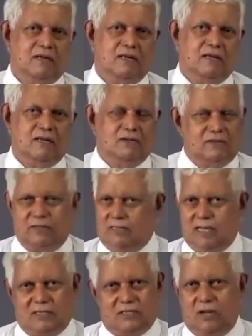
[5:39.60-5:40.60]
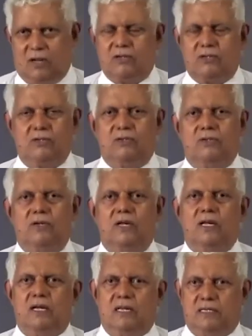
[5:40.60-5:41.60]
No, that's not true.
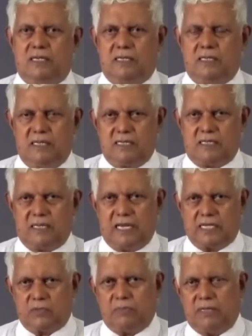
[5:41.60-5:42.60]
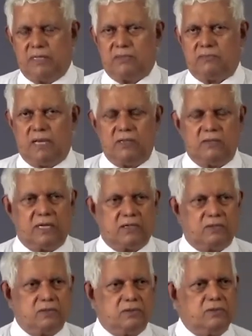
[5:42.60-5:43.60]
Dating is an experience where you get
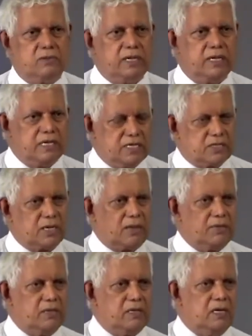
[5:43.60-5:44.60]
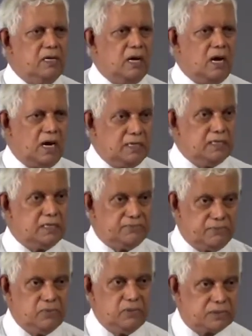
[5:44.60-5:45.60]
to know each other. I did a
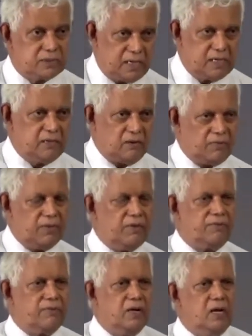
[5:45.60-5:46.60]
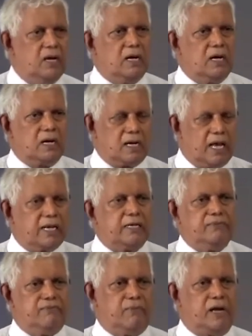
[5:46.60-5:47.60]
full study on this,
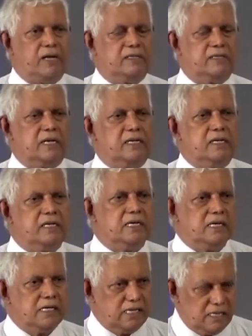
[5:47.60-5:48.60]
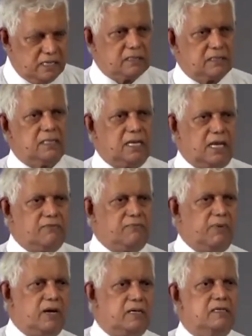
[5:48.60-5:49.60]
clarifying that he is the life
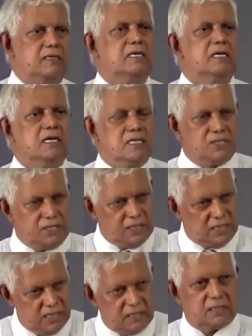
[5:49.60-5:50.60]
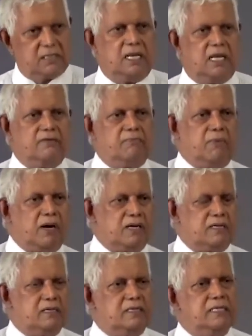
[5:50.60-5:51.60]
partner, she is the life partner.
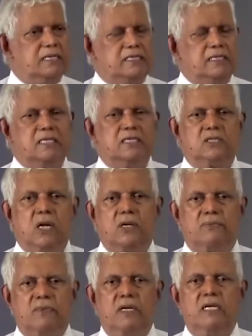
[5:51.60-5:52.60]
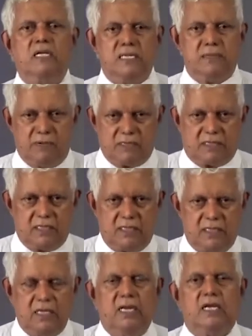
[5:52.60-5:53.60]
Dating is not for intimacy.
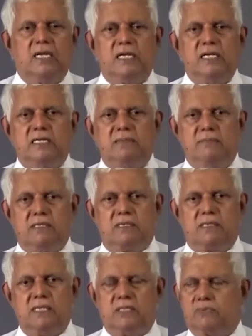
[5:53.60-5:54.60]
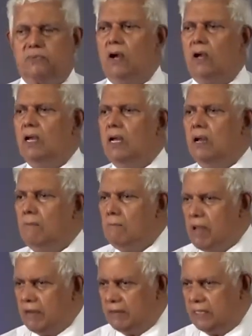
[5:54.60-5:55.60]
Intimacy is for
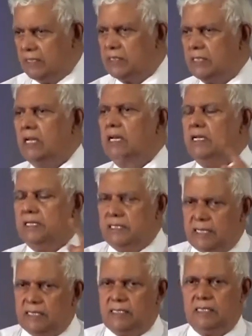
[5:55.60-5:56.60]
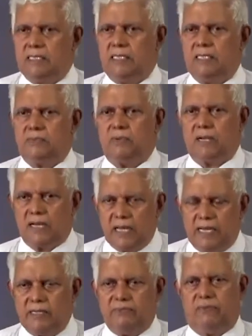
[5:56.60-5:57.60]
marriage. Dating is for
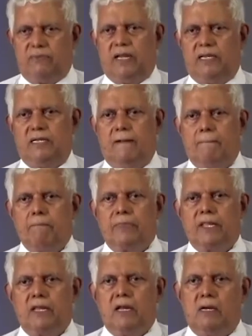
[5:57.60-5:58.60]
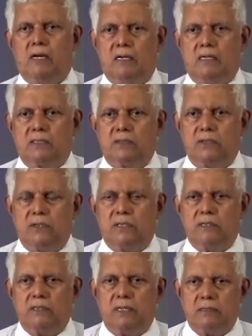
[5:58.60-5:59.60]
clarifying.
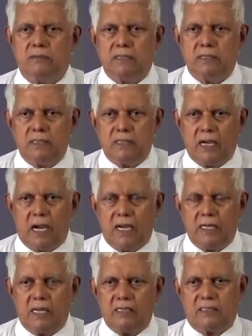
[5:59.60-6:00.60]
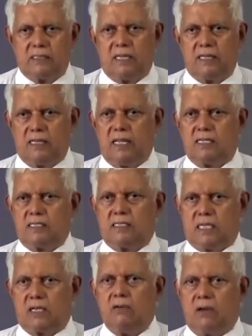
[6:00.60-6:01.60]
I understand that there's a
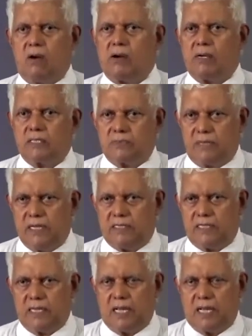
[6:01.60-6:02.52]
secular context for dating.